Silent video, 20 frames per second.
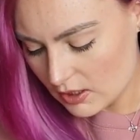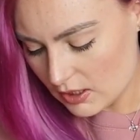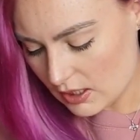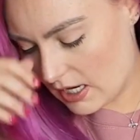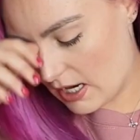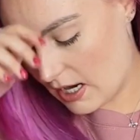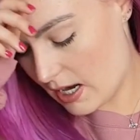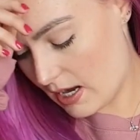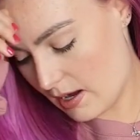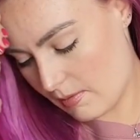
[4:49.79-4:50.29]

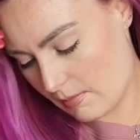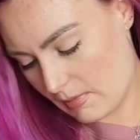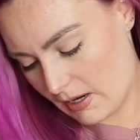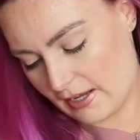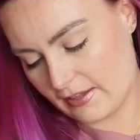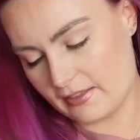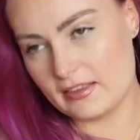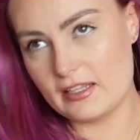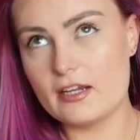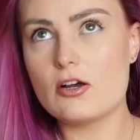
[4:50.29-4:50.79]
Um,
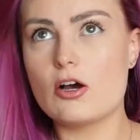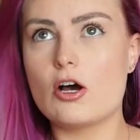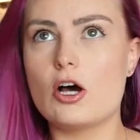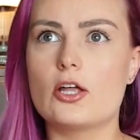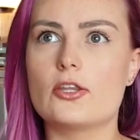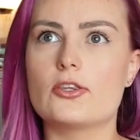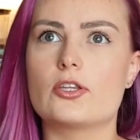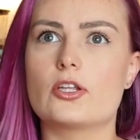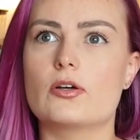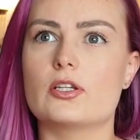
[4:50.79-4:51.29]
I think
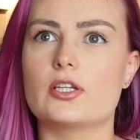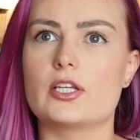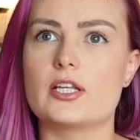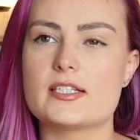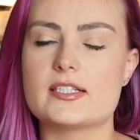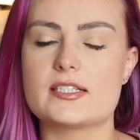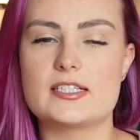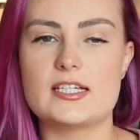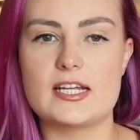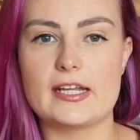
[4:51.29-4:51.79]
on the
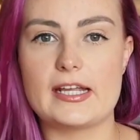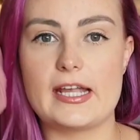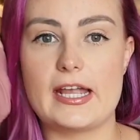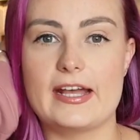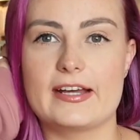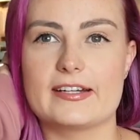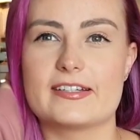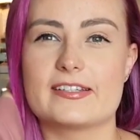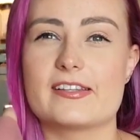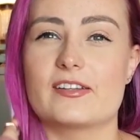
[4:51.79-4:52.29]
listing
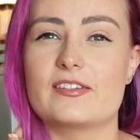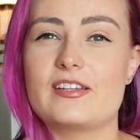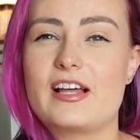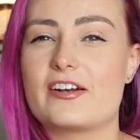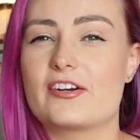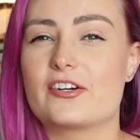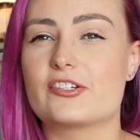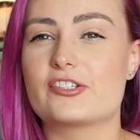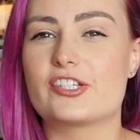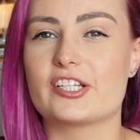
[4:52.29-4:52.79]
and in the
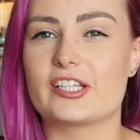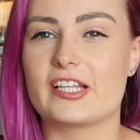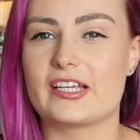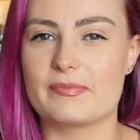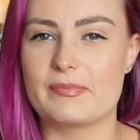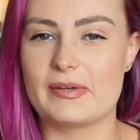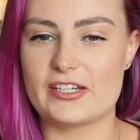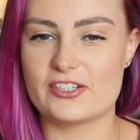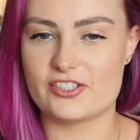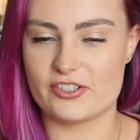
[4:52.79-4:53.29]
letter, she like
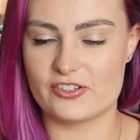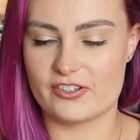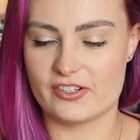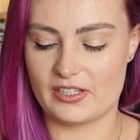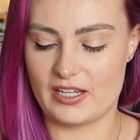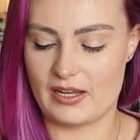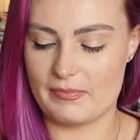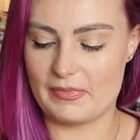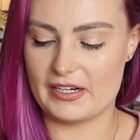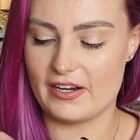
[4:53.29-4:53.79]
made sure to
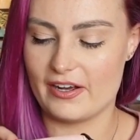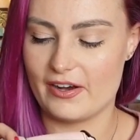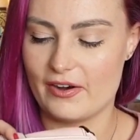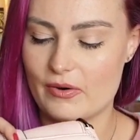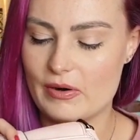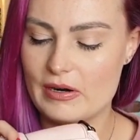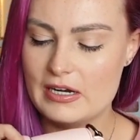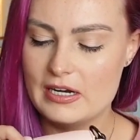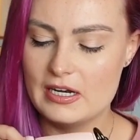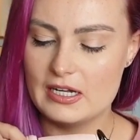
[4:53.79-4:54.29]
let me
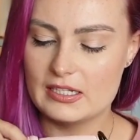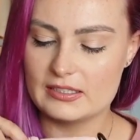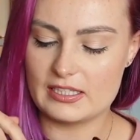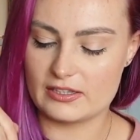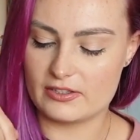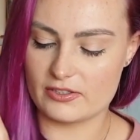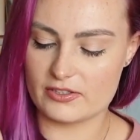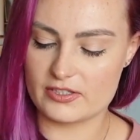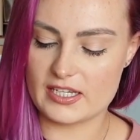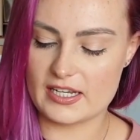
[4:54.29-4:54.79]
know that
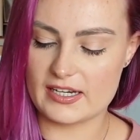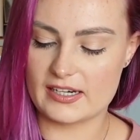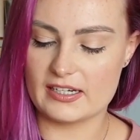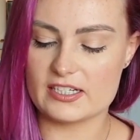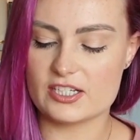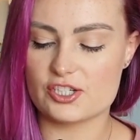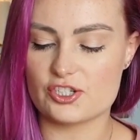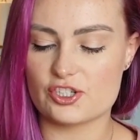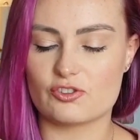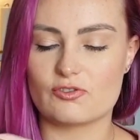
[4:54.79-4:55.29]
there's like a
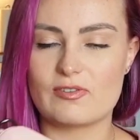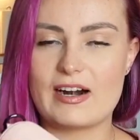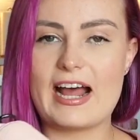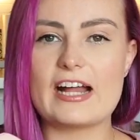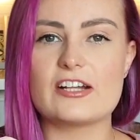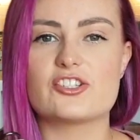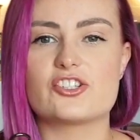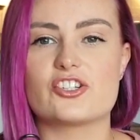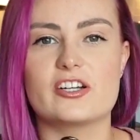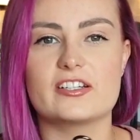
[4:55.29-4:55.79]

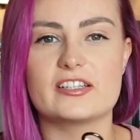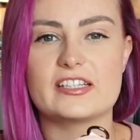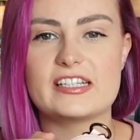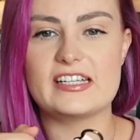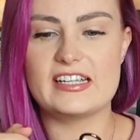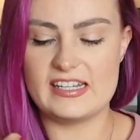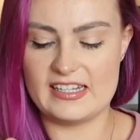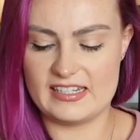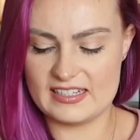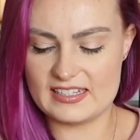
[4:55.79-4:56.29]
scratch on the
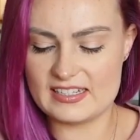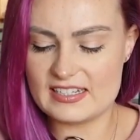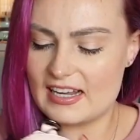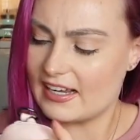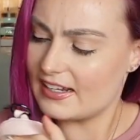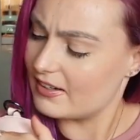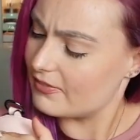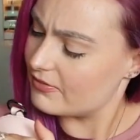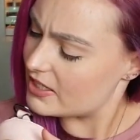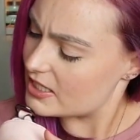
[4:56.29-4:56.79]

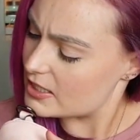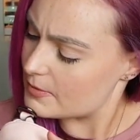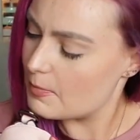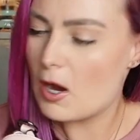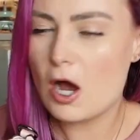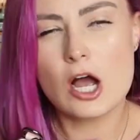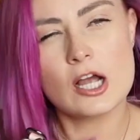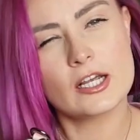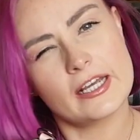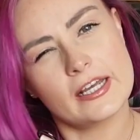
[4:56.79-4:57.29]
inside of this
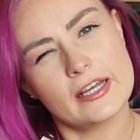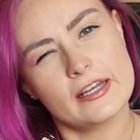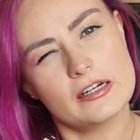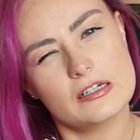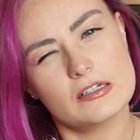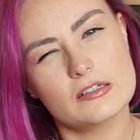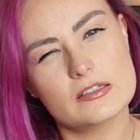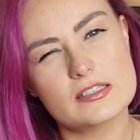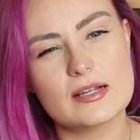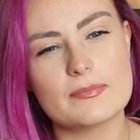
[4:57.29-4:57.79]
pocket
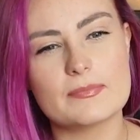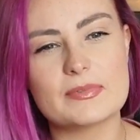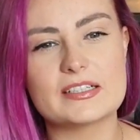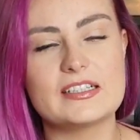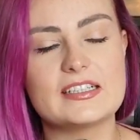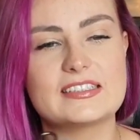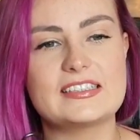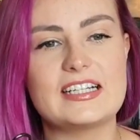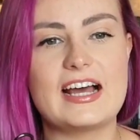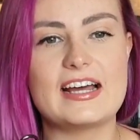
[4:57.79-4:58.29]
or something
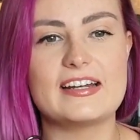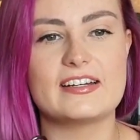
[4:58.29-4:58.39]
like that.